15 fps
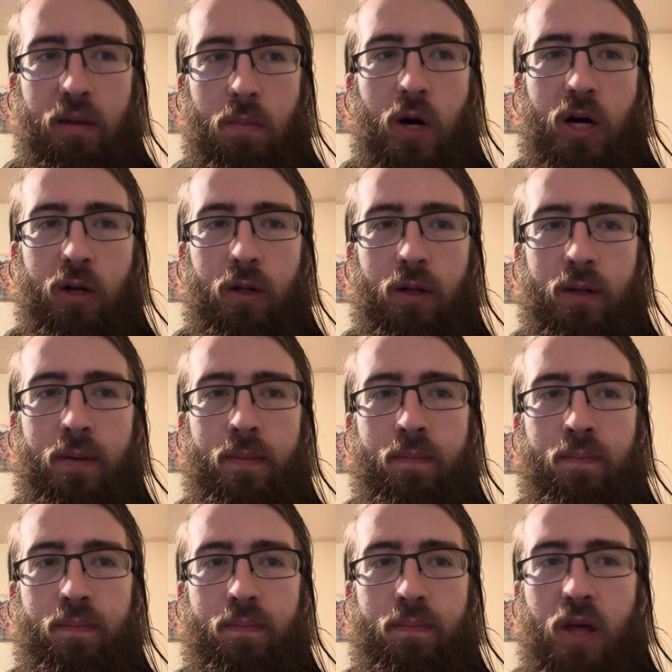model.
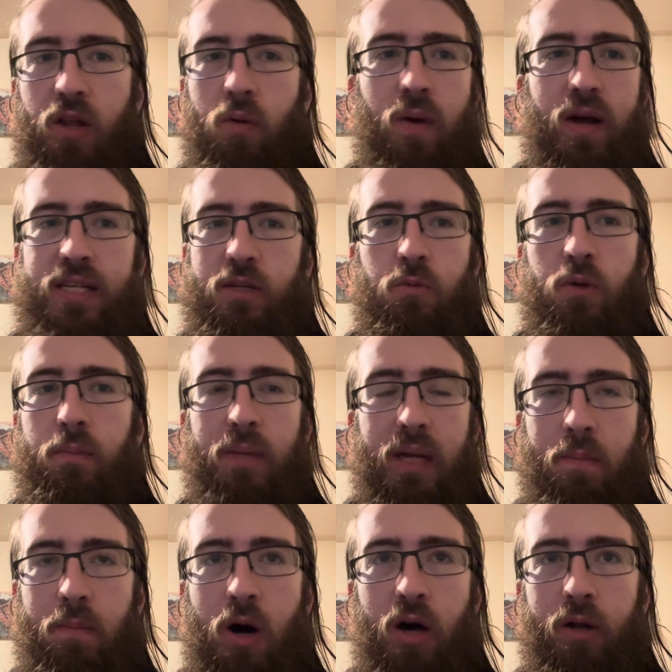Otherwise, it wouldn't be a
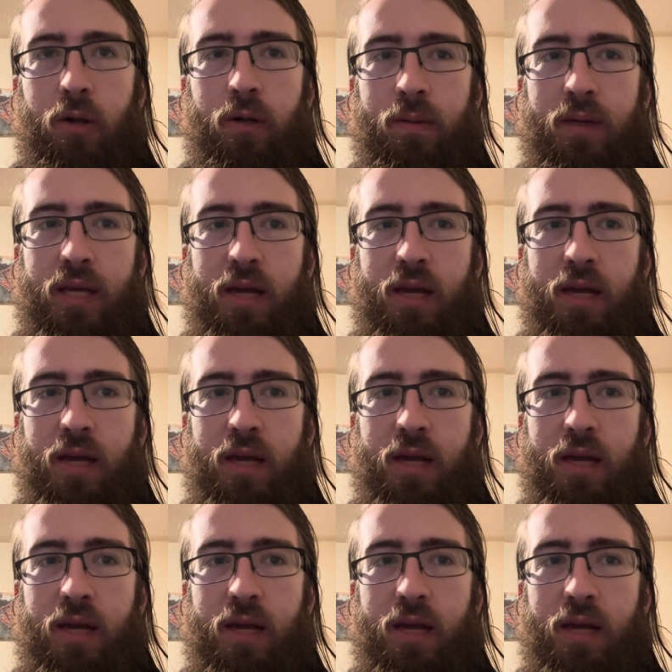model.